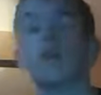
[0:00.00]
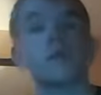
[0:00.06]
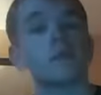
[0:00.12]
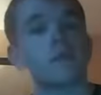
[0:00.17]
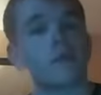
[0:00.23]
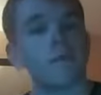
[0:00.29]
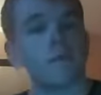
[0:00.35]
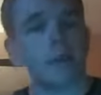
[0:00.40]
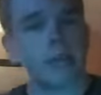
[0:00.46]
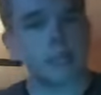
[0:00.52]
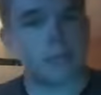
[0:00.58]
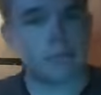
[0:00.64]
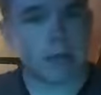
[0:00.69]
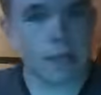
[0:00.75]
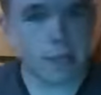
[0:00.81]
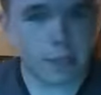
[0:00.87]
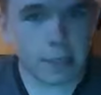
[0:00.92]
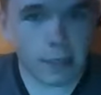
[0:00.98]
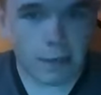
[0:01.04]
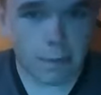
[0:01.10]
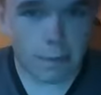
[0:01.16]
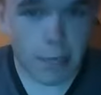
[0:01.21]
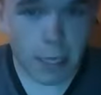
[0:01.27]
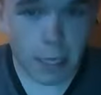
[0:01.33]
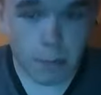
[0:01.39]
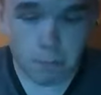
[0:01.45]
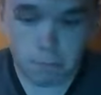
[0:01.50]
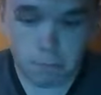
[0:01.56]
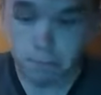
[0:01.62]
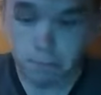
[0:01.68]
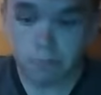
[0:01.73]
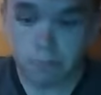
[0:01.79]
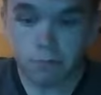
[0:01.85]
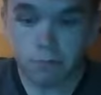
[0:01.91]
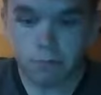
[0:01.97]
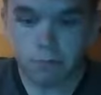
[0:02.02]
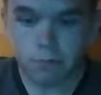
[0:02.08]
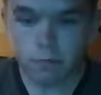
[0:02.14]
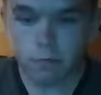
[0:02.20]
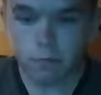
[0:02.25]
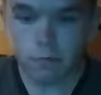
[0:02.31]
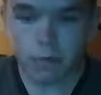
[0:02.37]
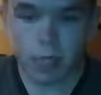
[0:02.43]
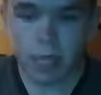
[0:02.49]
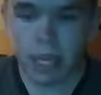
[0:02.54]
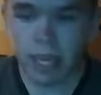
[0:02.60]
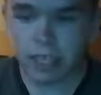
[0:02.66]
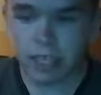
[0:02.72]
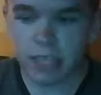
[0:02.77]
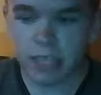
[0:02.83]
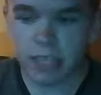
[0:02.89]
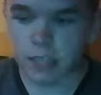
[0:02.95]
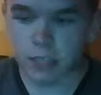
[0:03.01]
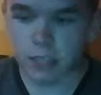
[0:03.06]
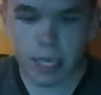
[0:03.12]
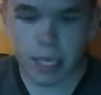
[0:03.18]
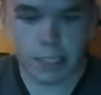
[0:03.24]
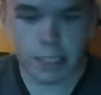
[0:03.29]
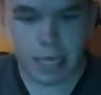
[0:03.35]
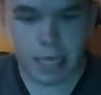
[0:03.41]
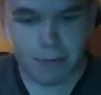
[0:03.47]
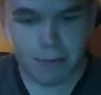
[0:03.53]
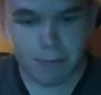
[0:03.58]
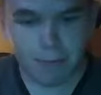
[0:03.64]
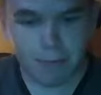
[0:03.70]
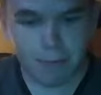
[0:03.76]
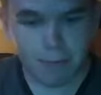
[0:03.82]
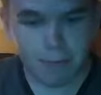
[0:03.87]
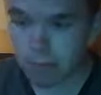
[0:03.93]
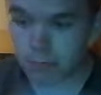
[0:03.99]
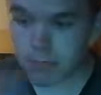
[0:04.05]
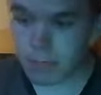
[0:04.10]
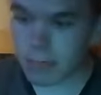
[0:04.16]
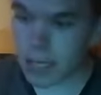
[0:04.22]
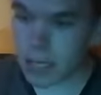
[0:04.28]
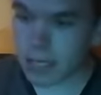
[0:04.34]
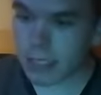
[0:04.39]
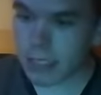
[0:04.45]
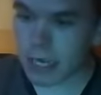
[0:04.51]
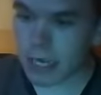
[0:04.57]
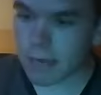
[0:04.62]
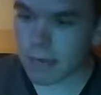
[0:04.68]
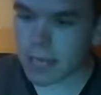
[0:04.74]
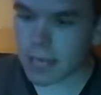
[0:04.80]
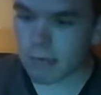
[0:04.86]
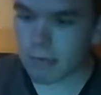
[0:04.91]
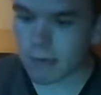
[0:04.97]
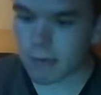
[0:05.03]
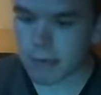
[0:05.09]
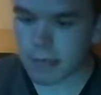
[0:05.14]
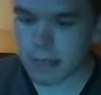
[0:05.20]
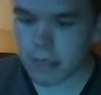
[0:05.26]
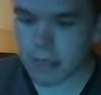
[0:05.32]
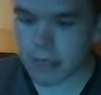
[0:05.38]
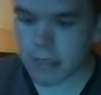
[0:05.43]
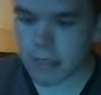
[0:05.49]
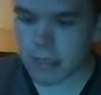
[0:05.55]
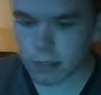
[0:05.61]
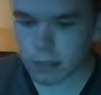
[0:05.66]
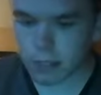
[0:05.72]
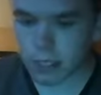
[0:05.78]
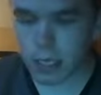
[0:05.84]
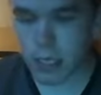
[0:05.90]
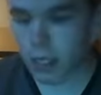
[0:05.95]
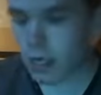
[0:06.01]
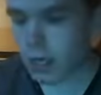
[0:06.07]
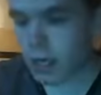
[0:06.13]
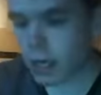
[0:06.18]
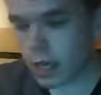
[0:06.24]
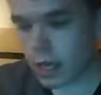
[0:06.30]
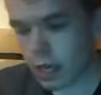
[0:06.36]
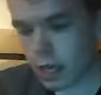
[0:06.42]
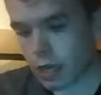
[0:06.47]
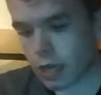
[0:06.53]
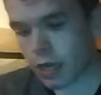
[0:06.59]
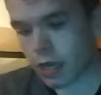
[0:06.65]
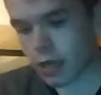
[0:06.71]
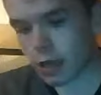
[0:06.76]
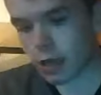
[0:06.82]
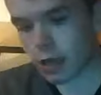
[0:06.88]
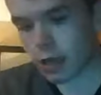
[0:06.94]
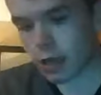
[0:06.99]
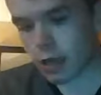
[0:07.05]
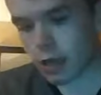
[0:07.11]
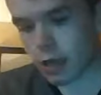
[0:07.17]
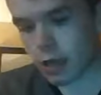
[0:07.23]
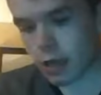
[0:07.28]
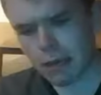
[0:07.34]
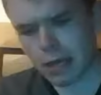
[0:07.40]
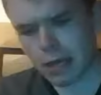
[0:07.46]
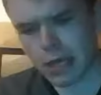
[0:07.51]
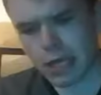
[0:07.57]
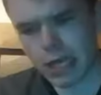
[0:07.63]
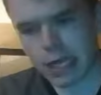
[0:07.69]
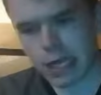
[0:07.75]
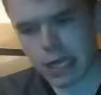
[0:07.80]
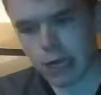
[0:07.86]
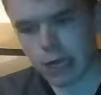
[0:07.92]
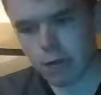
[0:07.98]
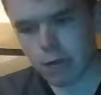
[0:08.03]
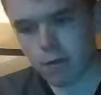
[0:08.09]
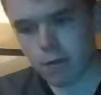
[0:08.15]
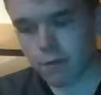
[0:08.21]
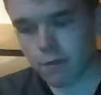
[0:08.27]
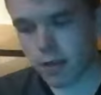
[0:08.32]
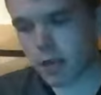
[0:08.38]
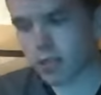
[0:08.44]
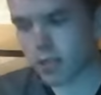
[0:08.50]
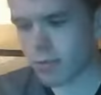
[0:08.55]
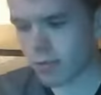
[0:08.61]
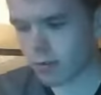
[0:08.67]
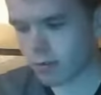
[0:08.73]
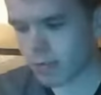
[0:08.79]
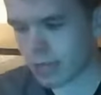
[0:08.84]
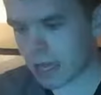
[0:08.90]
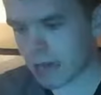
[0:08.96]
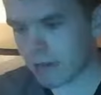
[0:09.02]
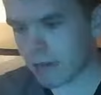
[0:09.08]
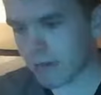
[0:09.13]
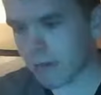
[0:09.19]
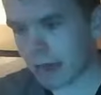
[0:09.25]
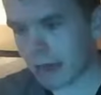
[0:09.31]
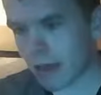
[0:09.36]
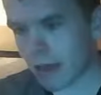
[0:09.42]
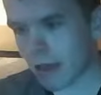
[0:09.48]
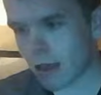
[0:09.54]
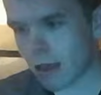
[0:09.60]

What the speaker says: So facts about the DVD. As you can see, it's animated. It's animated with the Tenth Doctor. He it's a bit like the first Doctor, how he met